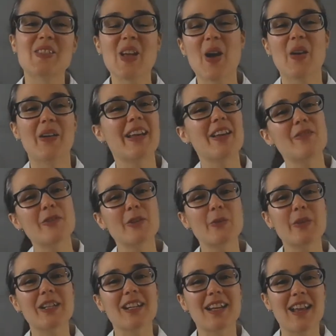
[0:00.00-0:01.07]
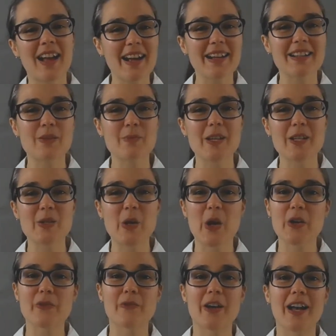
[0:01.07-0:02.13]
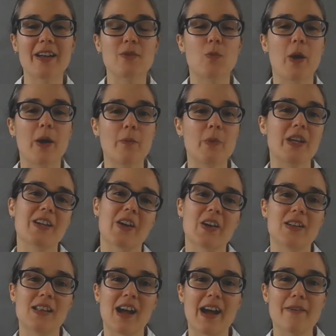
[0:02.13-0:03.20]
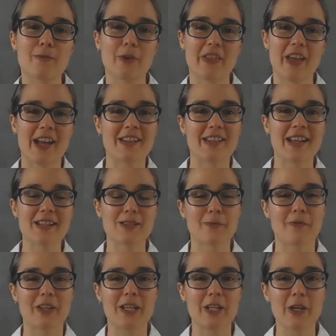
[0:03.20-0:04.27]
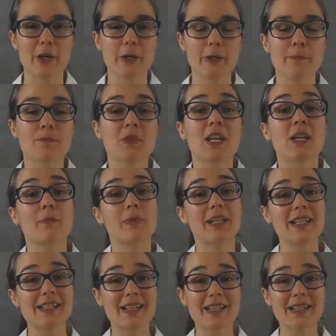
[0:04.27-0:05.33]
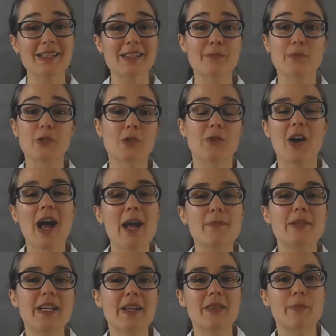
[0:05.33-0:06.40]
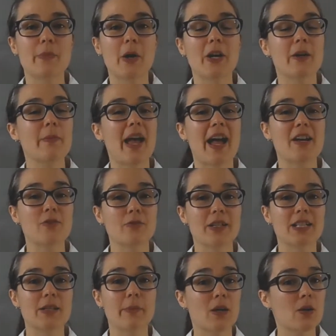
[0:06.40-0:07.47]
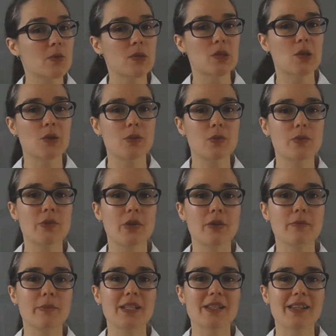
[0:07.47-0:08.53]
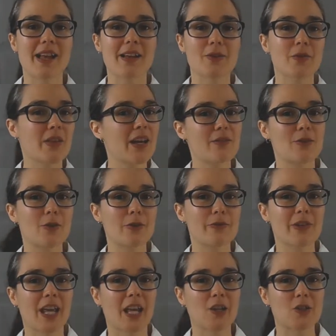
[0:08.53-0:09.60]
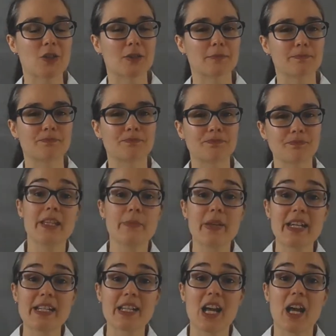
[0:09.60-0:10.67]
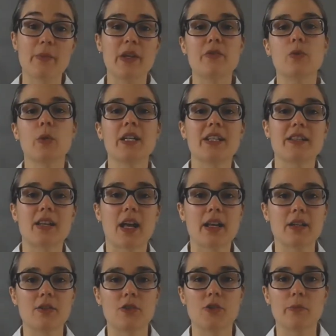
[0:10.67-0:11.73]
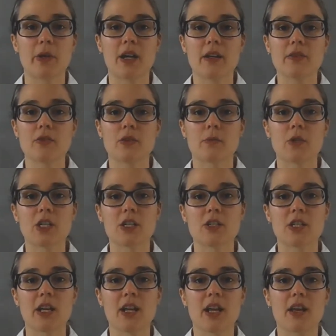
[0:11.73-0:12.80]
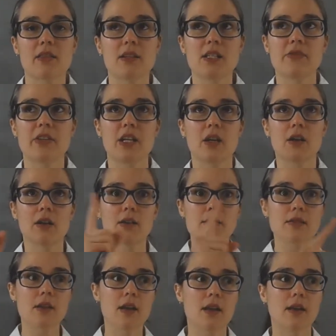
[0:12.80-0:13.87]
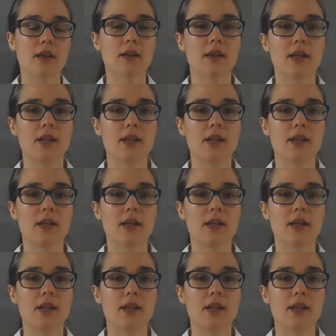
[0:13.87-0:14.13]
So if you would like to be notified when we go live with that next video, please click subscribe down the bottom and ring the bell so you don't miss out on that notification. In the meantime, if you are designing a new bathroom, you can check out these videos